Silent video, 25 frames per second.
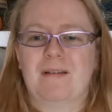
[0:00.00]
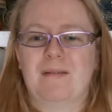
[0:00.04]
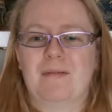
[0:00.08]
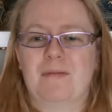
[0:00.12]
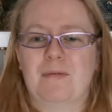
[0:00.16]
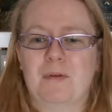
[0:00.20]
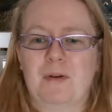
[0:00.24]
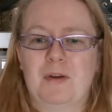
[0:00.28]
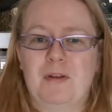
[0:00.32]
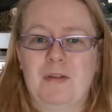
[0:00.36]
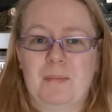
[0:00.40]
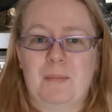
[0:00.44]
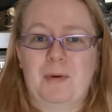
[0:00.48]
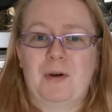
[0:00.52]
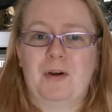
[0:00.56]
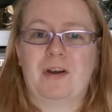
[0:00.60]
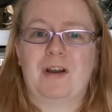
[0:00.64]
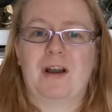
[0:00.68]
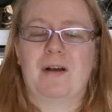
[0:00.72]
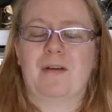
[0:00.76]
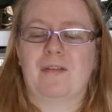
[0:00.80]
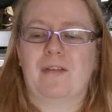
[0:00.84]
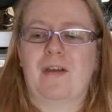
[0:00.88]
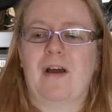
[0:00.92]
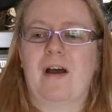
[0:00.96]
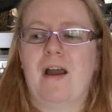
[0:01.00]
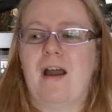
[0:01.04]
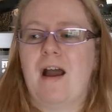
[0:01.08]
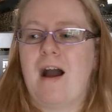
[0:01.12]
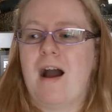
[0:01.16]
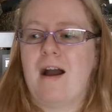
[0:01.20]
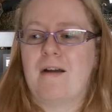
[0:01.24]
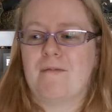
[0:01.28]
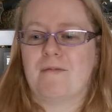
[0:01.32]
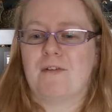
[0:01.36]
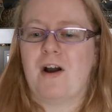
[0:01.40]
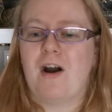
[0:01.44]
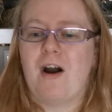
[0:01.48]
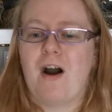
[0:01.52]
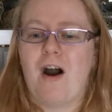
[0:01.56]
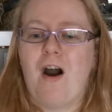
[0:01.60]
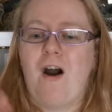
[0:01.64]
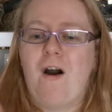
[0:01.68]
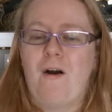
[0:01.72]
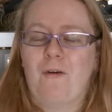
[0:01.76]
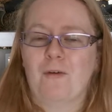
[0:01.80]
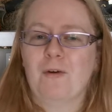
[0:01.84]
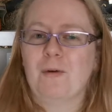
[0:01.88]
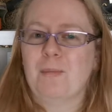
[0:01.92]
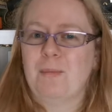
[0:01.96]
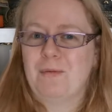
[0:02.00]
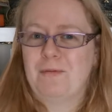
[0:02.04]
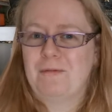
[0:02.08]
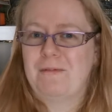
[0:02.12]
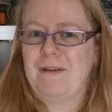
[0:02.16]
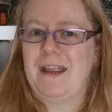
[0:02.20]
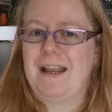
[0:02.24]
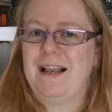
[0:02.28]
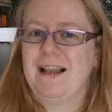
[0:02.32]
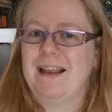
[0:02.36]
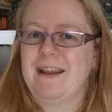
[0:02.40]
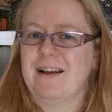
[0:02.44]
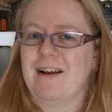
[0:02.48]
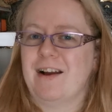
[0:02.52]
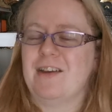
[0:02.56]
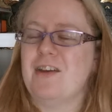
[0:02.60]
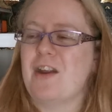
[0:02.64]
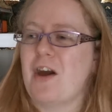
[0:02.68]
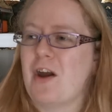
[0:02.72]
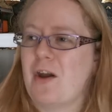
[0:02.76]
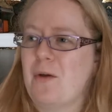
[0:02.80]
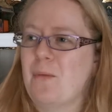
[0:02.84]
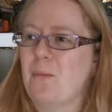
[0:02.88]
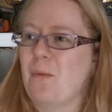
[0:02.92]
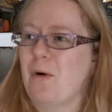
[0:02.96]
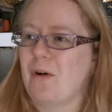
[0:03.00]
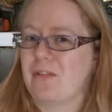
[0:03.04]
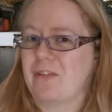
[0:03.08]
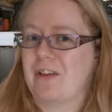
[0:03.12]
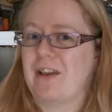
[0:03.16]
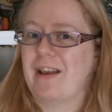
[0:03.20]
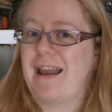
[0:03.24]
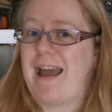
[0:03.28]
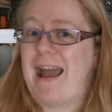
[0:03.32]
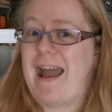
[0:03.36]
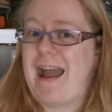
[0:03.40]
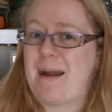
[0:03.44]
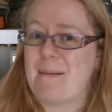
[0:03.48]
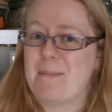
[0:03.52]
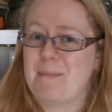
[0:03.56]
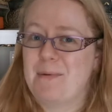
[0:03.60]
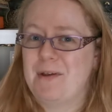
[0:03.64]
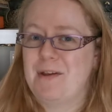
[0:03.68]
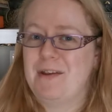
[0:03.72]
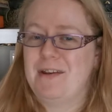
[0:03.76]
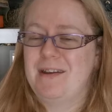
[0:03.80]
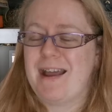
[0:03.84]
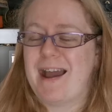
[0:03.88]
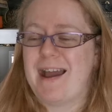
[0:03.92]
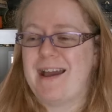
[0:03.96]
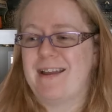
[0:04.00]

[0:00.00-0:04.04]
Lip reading: through the book, I was like, I've got a horrible feeling, I know what's going to happen,